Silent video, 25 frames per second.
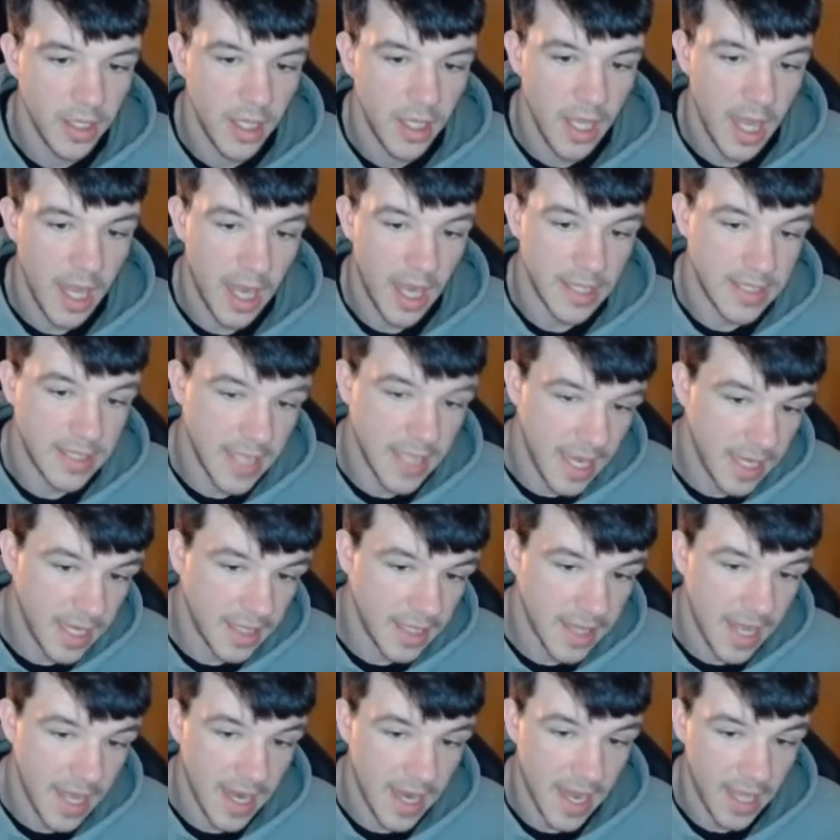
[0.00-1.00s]
I take
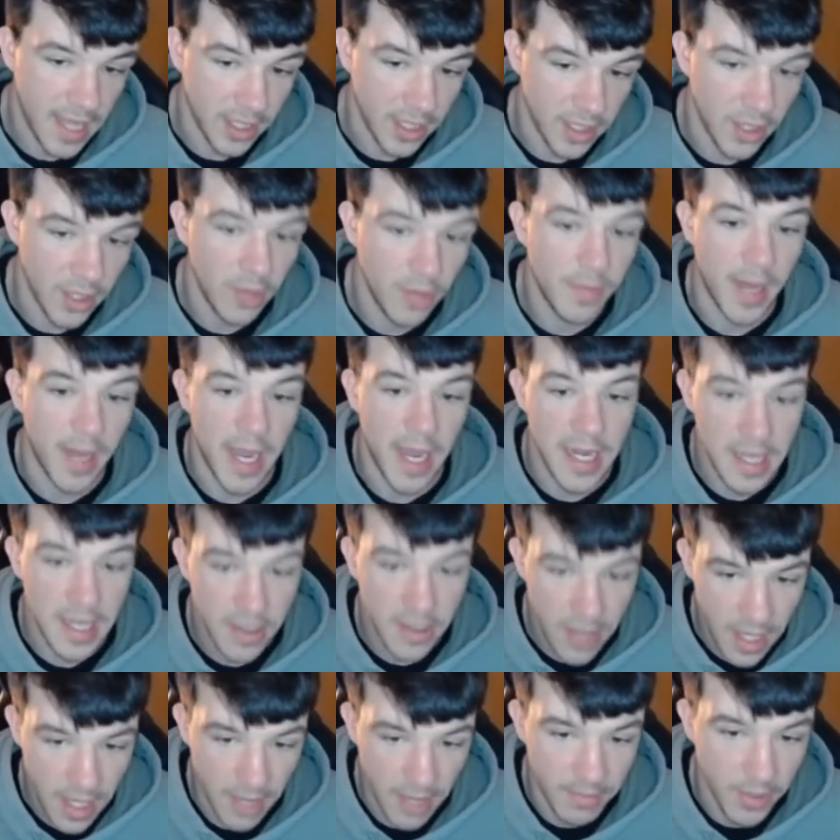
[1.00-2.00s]
that hello
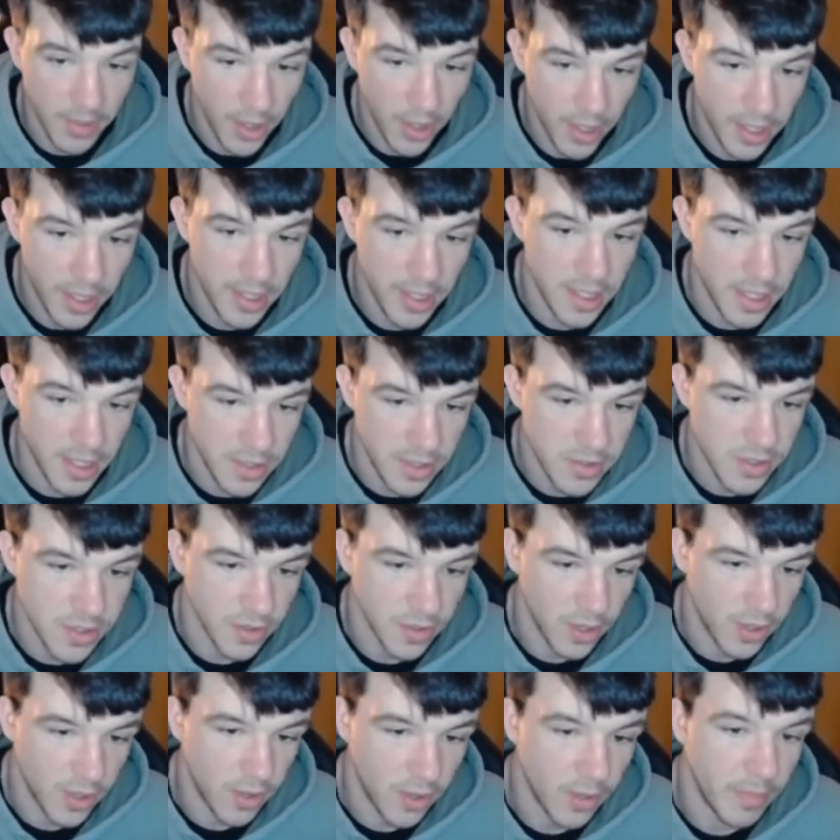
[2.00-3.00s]
binary and put it into user
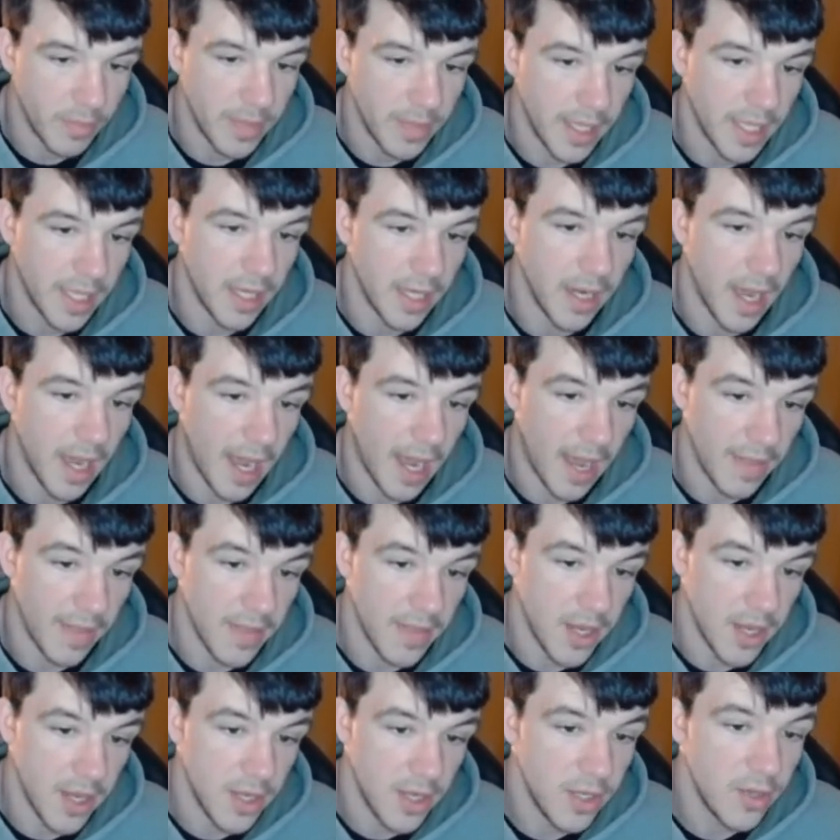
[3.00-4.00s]
local bin on the
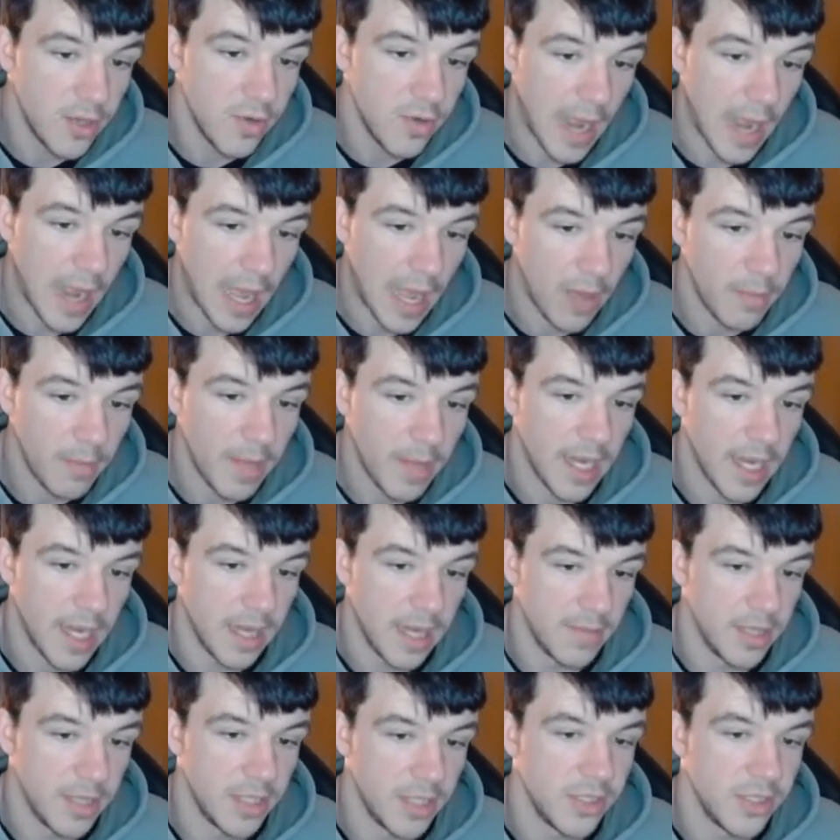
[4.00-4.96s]
new Alpine image.